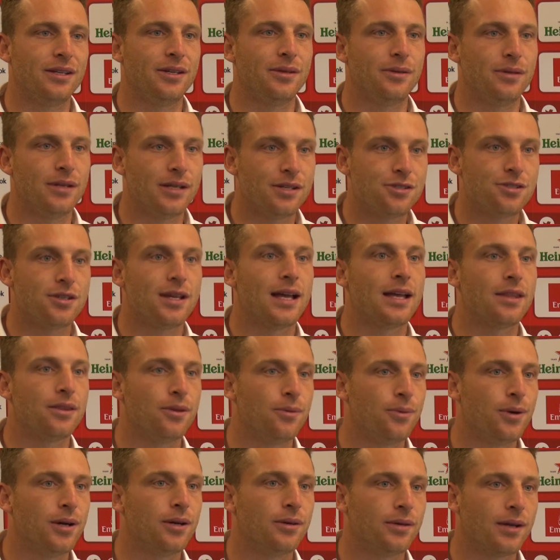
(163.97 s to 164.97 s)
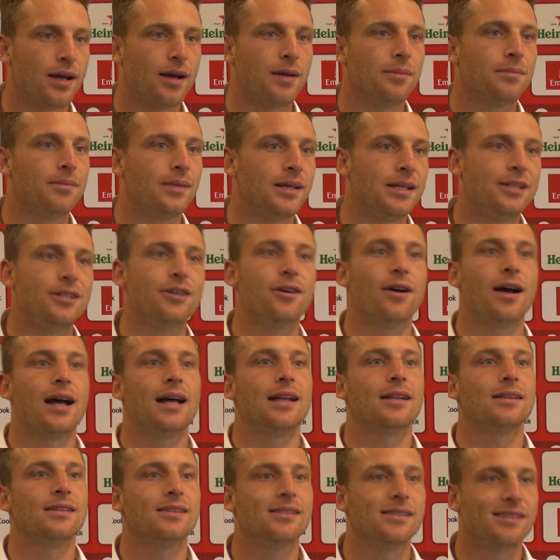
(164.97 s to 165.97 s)
You literally had the World Cup in your
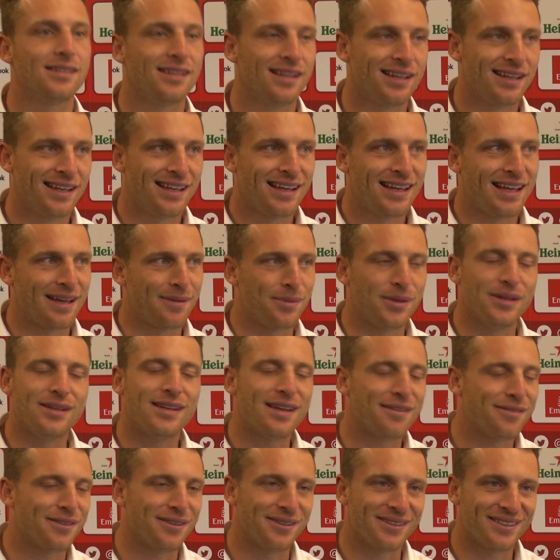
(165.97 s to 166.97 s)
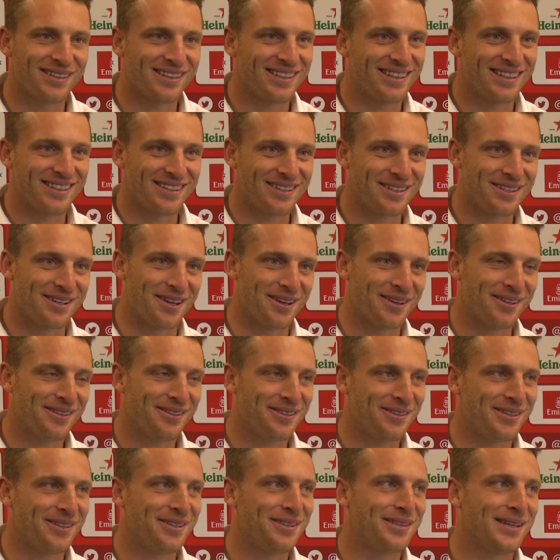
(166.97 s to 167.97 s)
hands." But you never, you know,
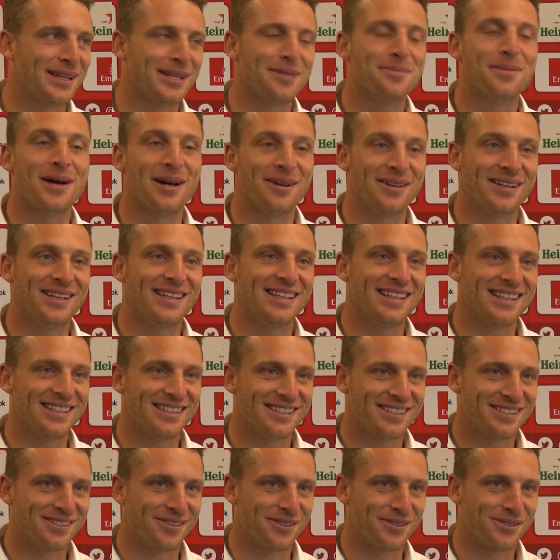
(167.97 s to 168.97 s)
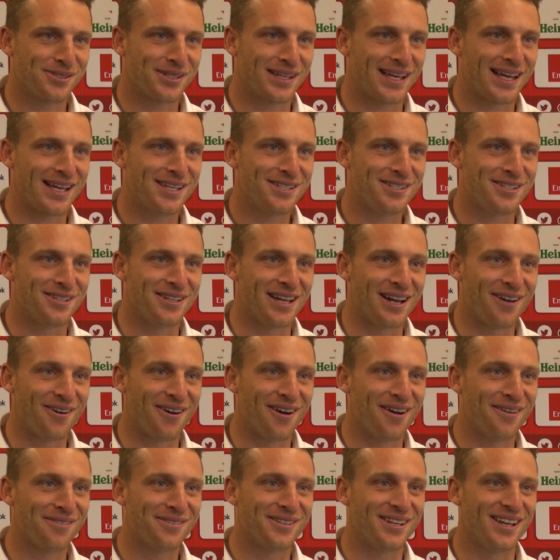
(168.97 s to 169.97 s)
when you think about it, it sort of scares you now
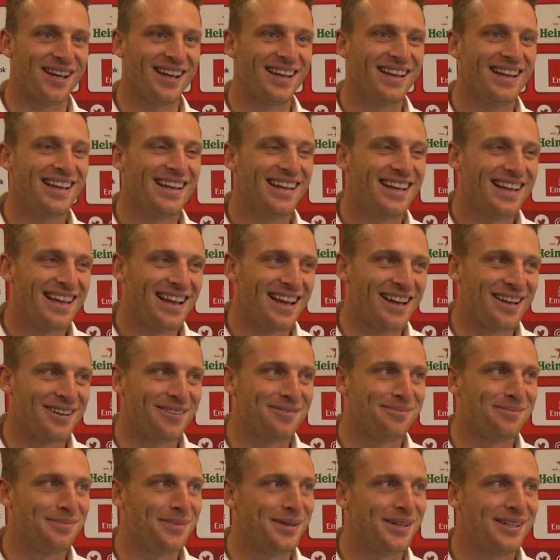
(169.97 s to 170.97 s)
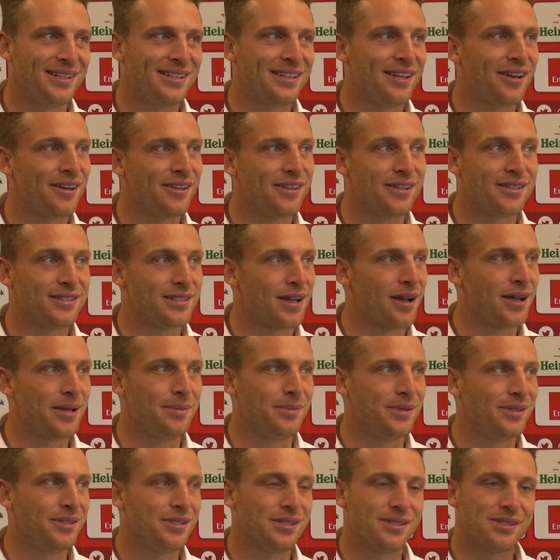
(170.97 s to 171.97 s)
after. But at the
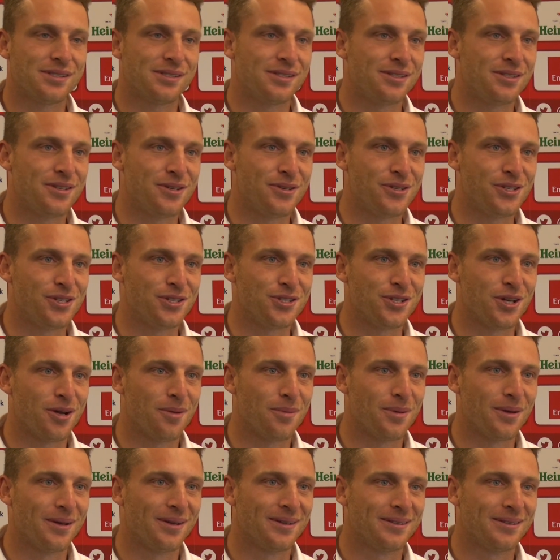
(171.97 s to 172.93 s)
time, you're just doing your job.